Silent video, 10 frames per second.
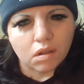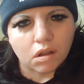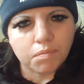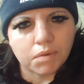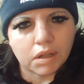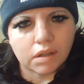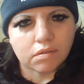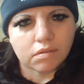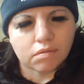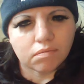Up
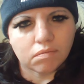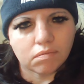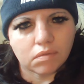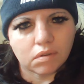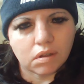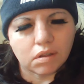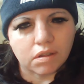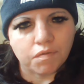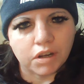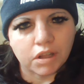next is
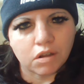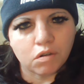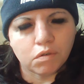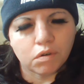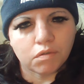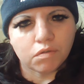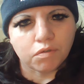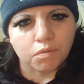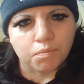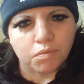a video
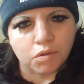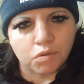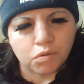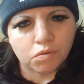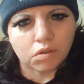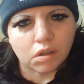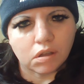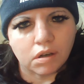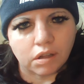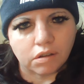from News
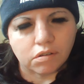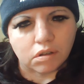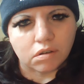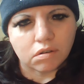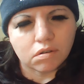Nation